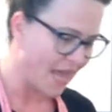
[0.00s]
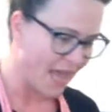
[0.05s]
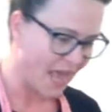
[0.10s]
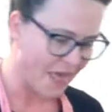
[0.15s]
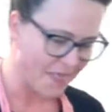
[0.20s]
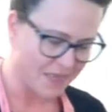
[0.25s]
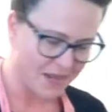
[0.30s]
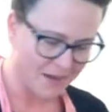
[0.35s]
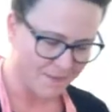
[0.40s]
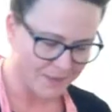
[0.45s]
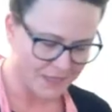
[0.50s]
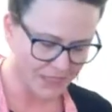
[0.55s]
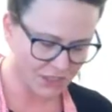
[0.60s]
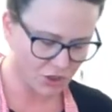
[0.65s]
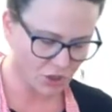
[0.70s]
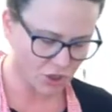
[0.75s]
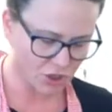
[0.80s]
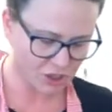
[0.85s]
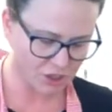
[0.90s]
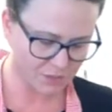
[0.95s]
And then I'm going to
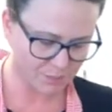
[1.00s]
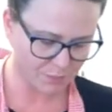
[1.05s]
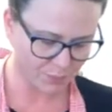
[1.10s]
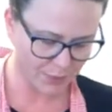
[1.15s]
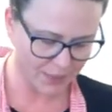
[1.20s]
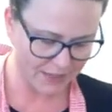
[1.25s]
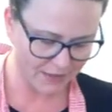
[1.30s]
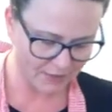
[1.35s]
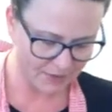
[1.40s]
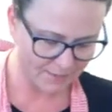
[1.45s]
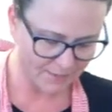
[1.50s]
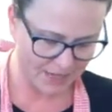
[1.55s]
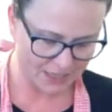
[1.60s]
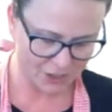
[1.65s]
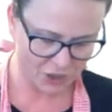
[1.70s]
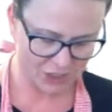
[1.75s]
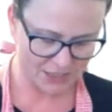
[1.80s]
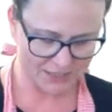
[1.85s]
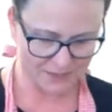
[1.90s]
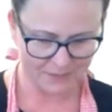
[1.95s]
start sprinkling my
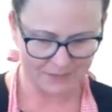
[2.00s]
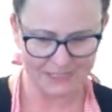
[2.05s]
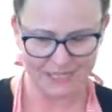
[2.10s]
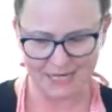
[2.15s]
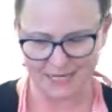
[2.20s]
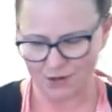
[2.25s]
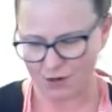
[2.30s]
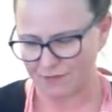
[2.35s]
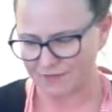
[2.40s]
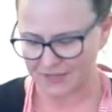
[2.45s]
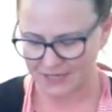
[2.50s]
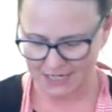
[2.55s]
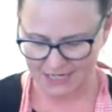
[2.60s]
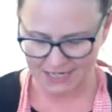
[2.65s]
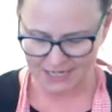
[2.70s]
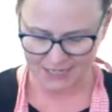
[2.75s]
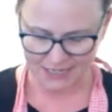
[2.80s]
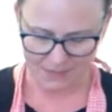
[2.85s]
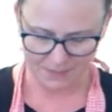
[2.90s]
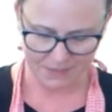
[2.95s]
cheese. I'm going to take it off the
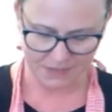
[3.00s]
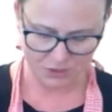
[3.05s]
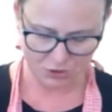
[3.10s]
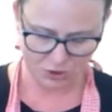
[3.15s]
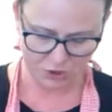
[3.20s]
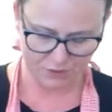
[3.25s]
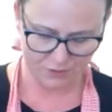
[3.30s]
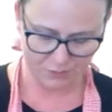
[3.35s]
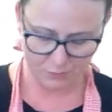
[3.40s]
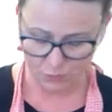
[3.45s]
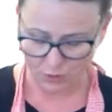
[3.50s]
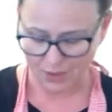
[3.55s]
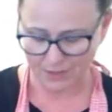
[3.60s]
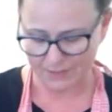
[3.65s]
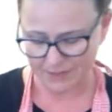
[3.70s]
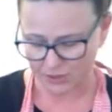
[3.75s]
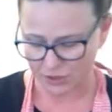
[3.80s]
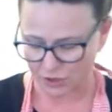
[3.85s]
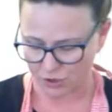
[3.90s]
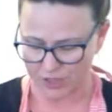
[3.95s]
heat, and I'm going to start, well, I'm
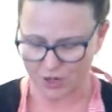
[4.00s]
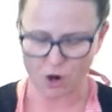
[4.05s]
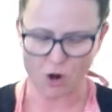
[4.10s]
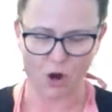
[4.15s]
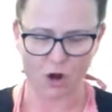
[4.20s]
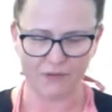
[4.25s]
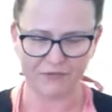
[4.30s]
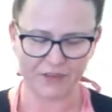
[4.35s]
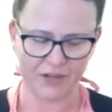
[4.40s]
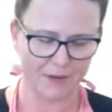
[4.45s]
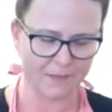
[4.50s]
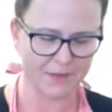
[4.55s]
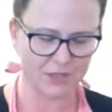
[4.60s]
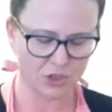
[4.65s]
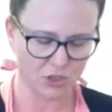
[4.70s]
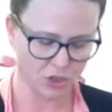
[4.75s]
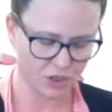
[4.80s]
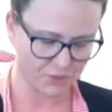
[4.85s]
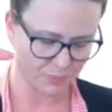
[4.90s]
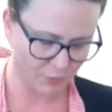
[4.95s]
going to turn it off, and I'm going to
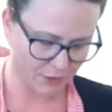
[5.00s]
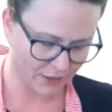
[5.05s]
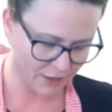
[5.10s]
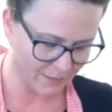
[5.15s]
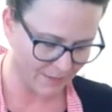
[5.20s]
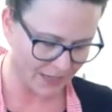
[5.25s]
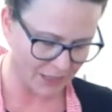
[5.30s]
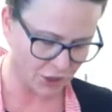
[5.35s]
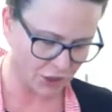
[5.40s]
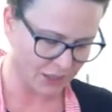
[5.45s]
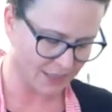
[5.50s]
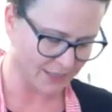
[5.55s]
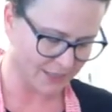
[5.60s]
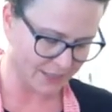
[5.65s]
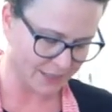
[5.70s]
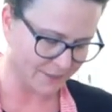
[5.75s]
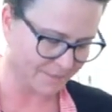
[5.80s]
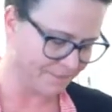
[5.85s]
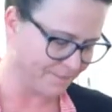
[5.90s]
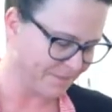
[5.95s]
start sprinkling my cheese
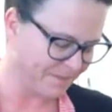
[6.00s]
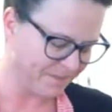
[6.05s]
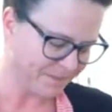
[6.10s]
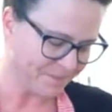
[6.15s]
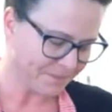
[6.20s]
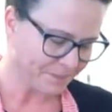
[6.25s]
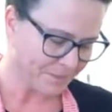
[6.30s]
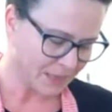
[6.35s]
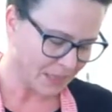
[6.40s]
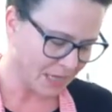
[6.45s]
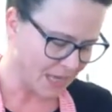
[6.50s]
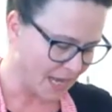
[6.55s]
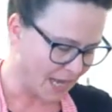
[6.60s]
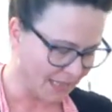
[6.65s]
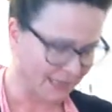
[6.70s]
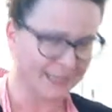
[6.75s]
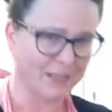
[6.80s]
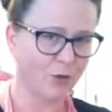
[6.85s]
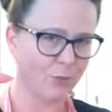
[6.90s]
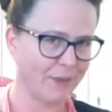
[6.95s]
in a
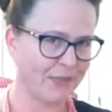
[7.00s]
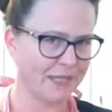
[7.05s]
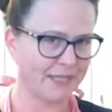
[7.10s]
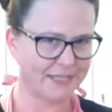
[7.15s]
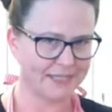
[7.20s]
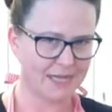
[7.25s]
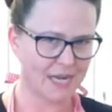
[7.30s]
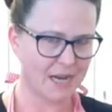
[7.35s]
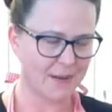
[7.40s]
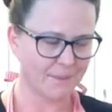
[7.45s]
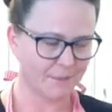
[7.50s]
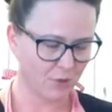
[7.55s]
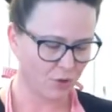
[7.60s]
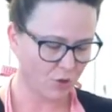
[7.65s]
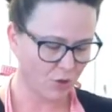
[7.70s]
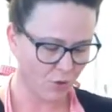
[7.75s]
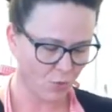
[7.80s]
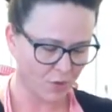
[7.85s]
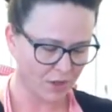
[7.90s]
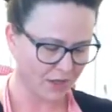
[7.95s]
little bit at a time. You
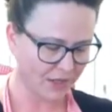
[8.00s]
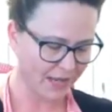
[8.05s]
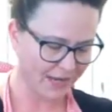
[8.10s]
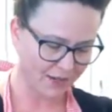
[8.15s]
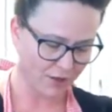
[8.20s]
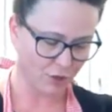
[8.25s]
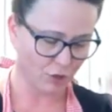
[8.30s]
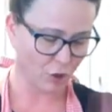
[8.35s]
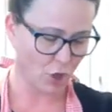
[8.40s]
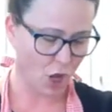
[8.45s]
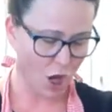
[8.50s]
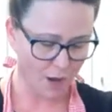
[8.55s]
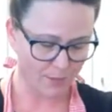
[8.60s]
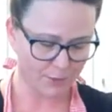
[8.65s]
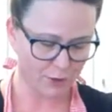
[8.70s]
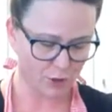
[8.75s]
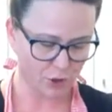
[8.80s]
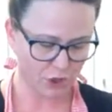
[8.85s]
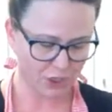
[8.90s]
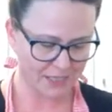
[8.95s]
don't want to like blob
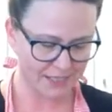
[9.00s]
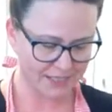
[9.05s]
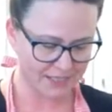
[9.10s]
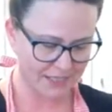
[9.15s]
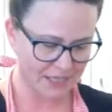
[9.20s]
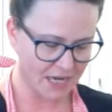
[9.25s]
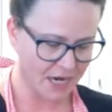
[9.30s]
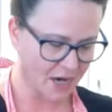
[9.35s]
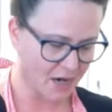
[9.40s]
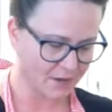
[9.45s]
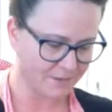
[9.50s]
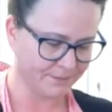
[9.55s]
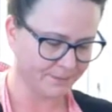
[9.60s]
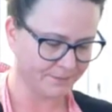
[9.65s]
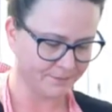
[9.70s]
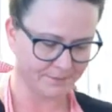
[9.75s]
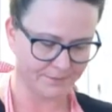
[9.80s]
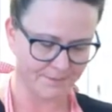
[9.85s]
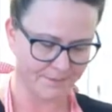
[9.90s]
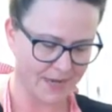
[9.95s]
your cheese in there.
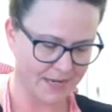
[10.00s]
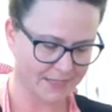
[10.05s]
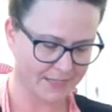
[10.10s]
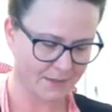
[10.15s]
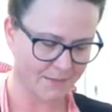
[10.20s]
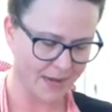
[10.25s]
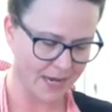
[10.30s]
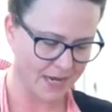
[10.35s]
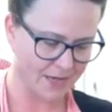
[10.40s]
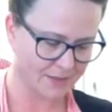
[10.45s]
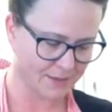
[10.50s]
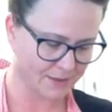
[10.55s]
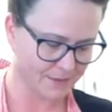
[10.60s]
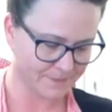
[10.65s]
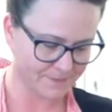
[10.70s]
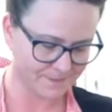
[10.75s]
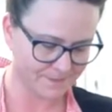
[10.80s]
It makes a mess.